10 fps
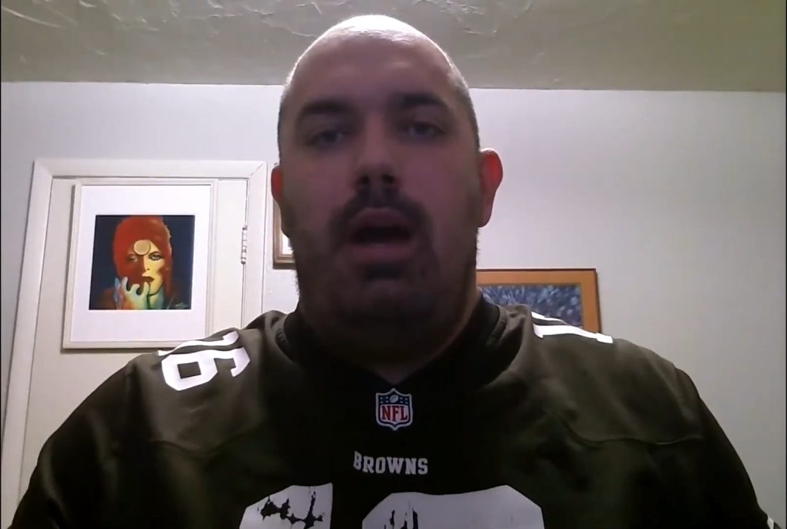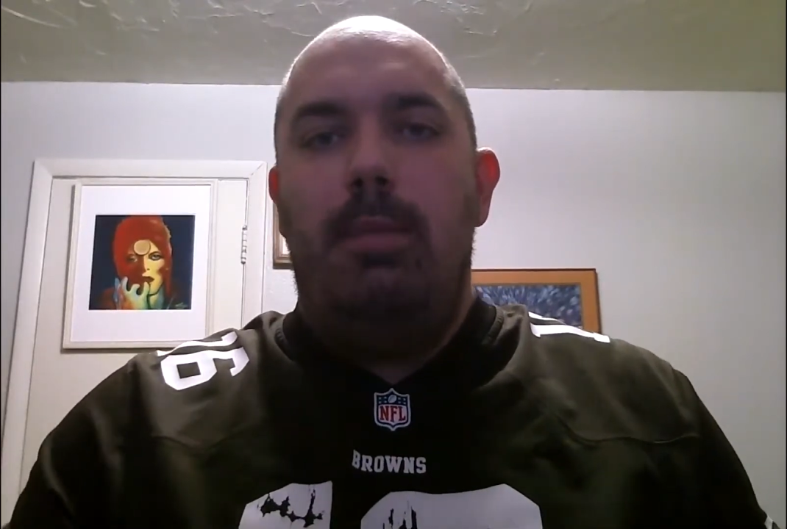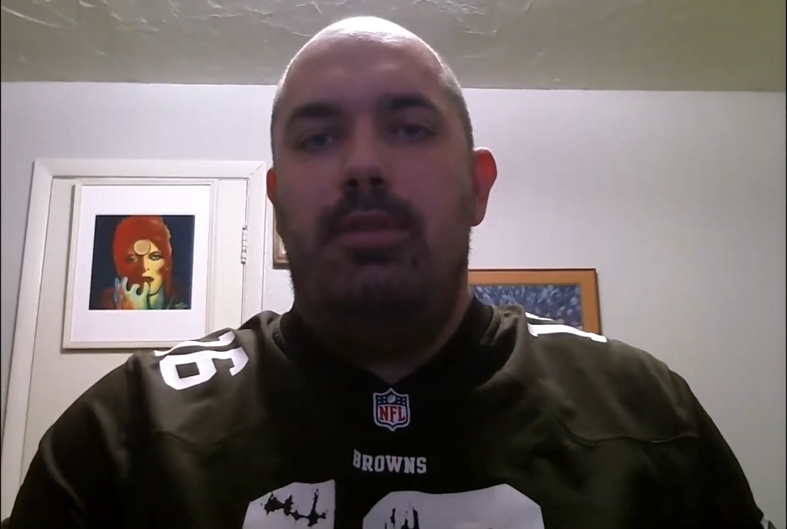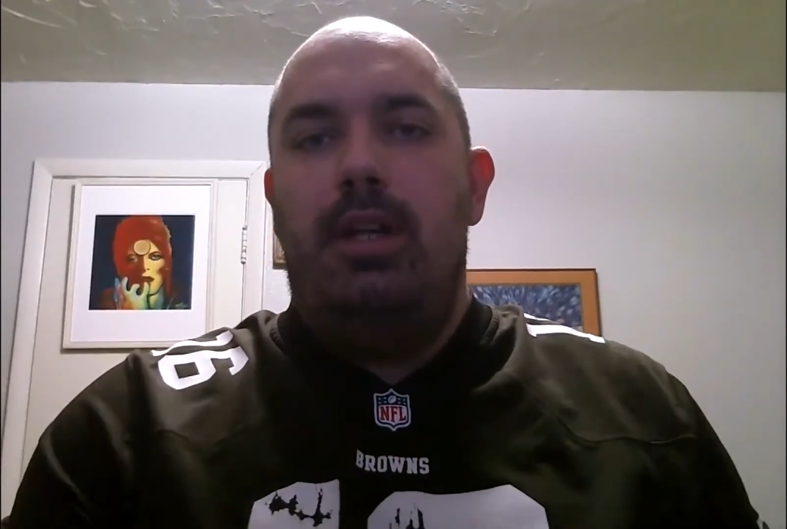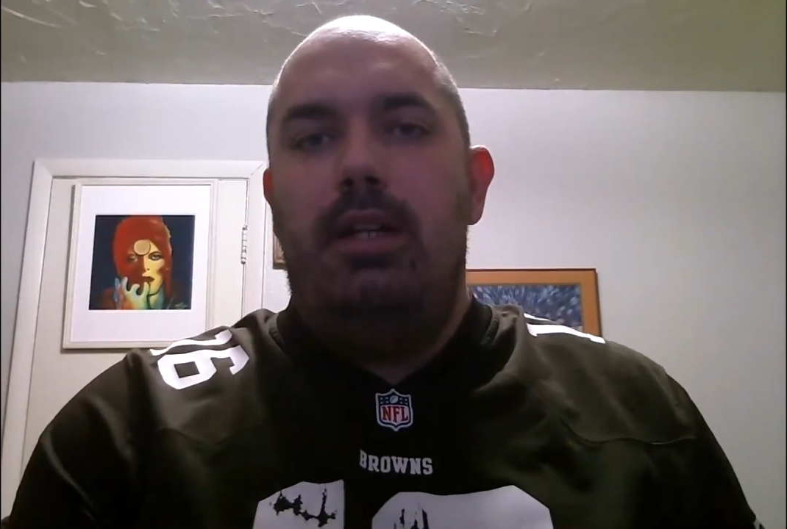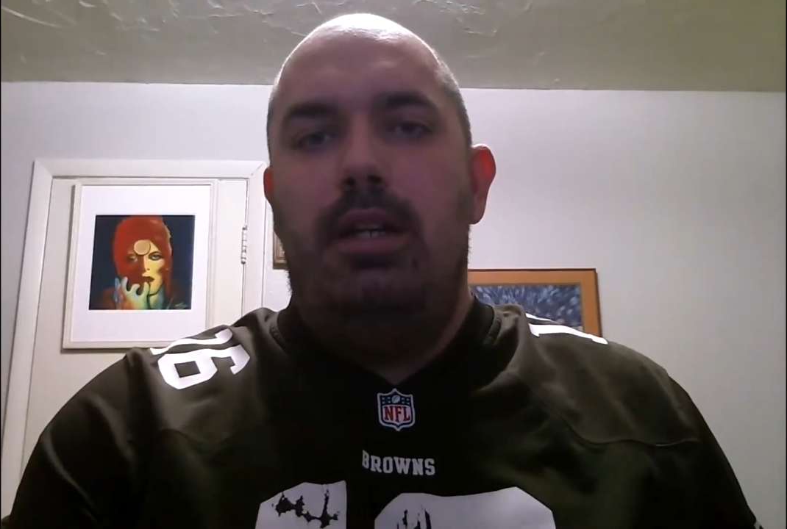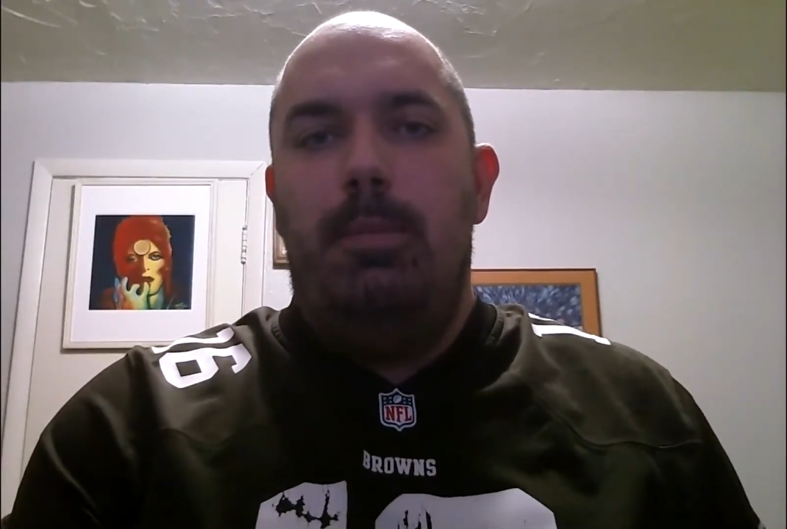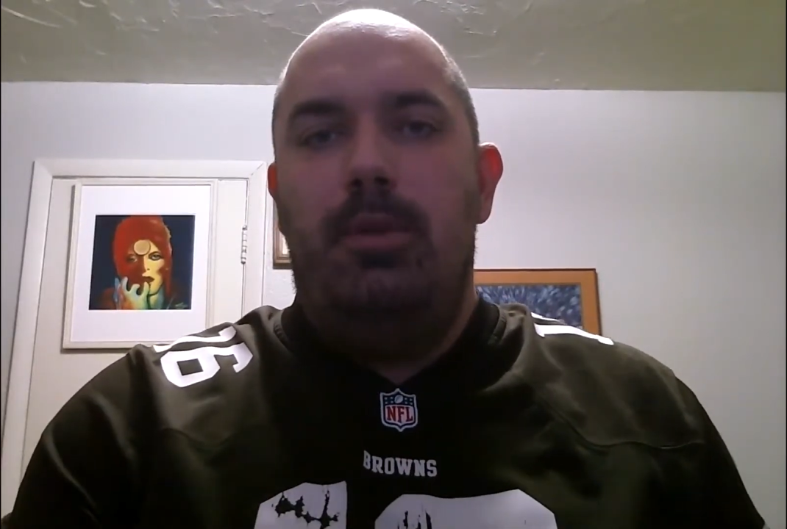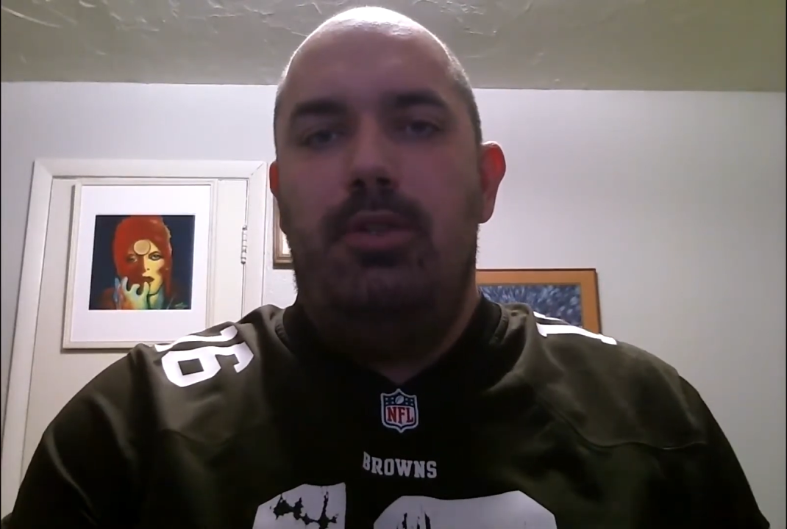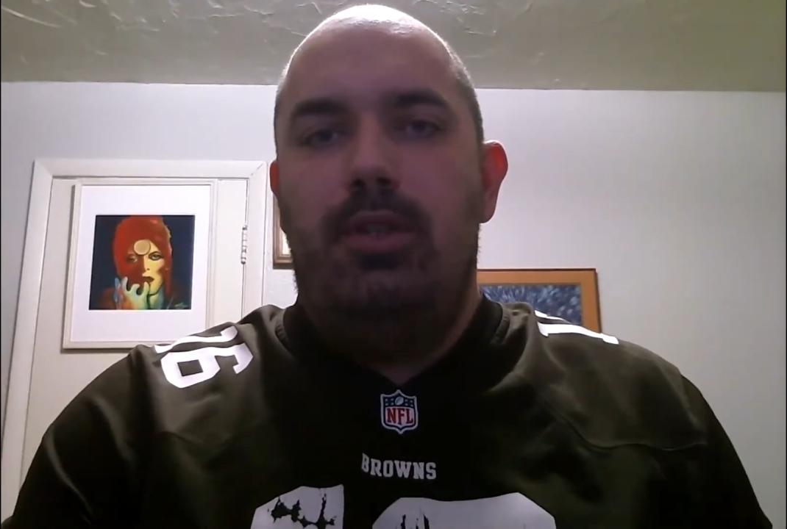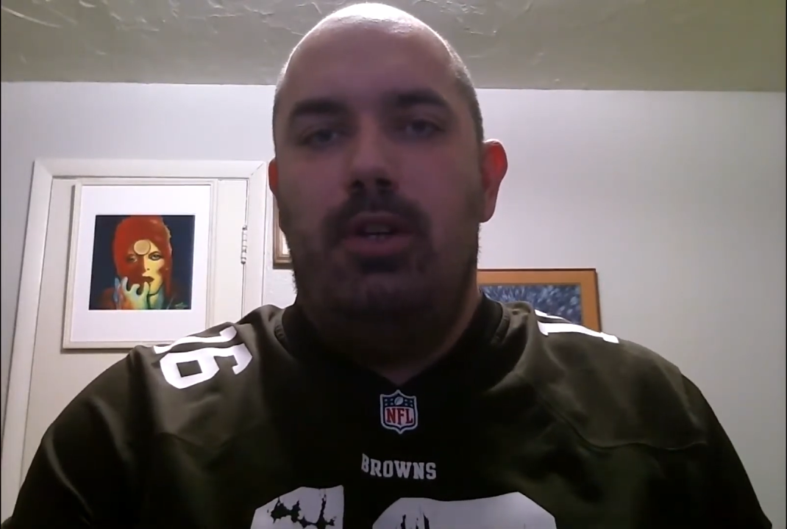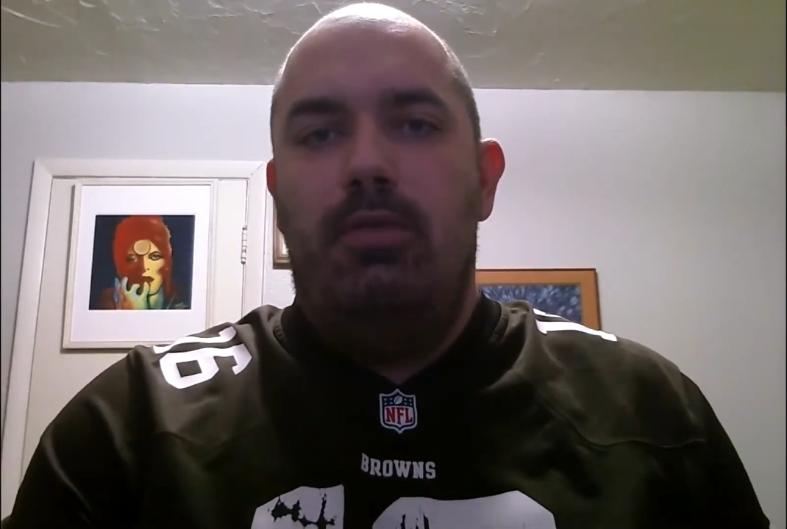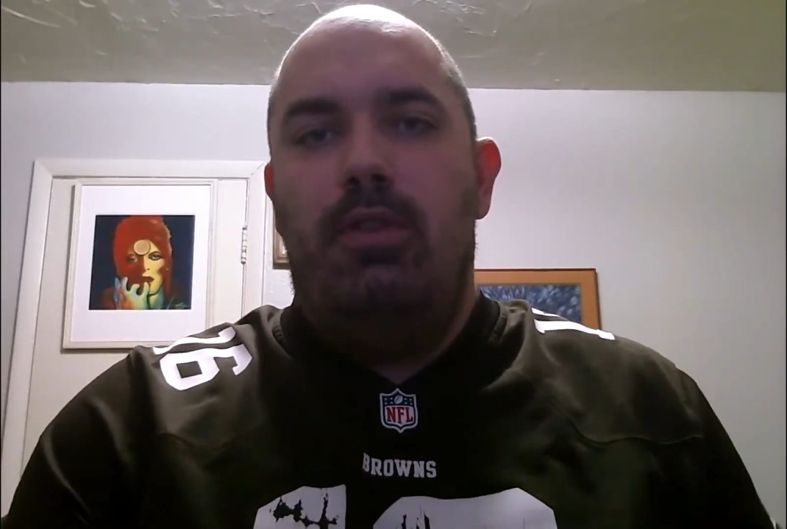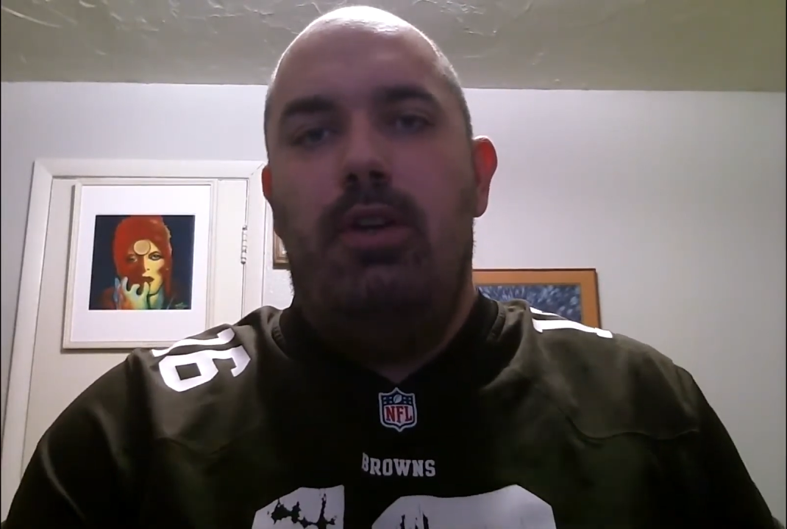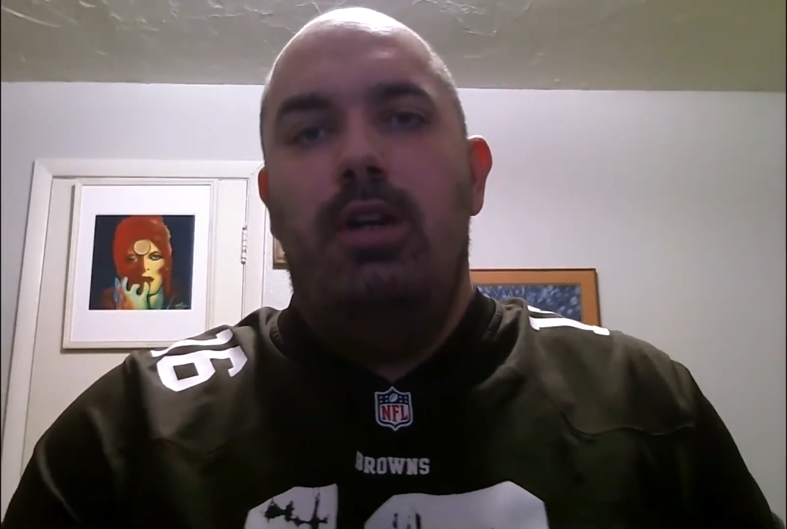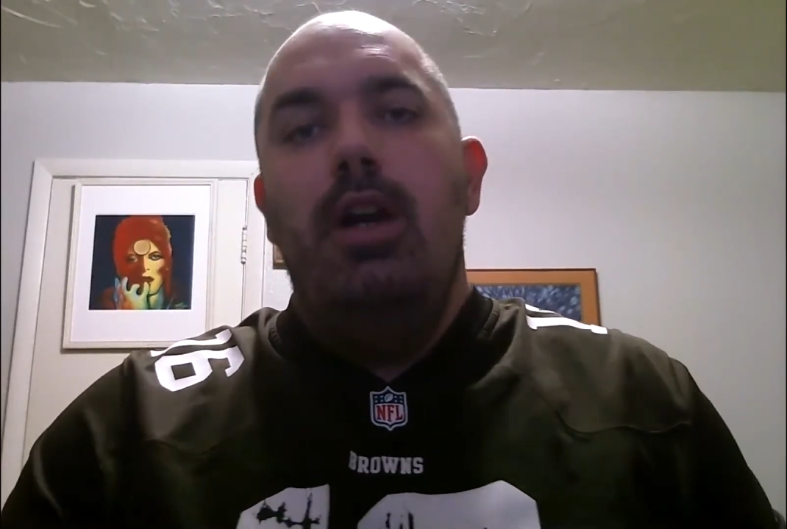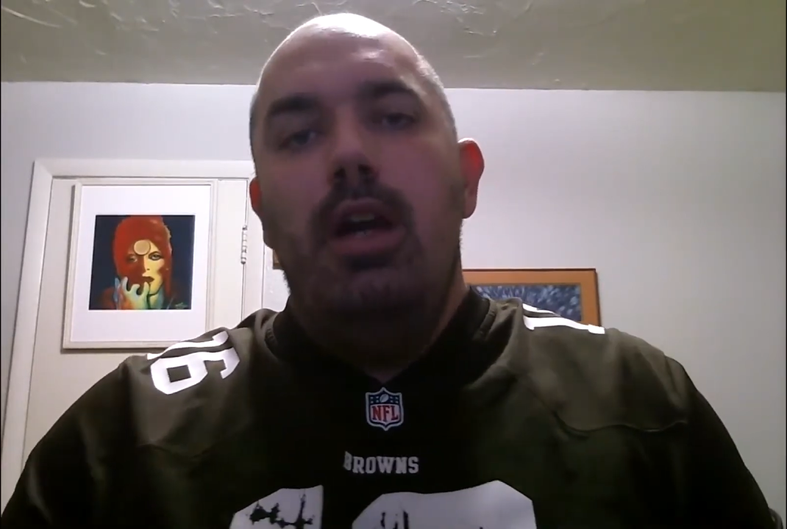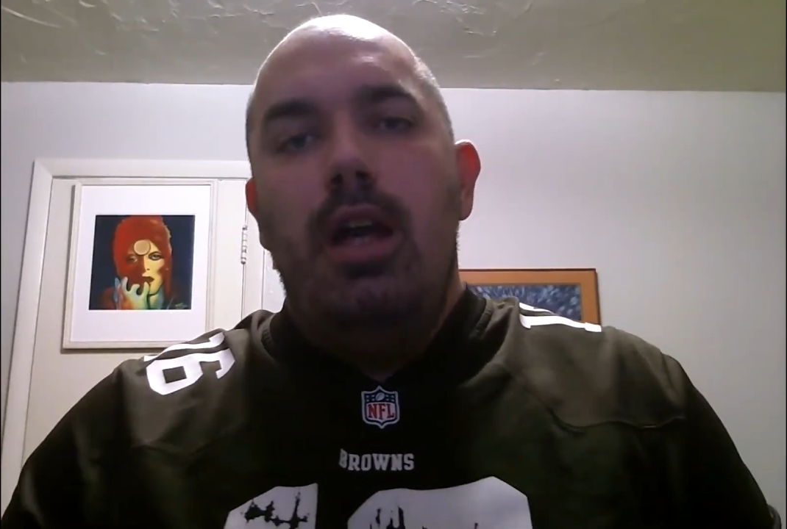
I'm setting up the server,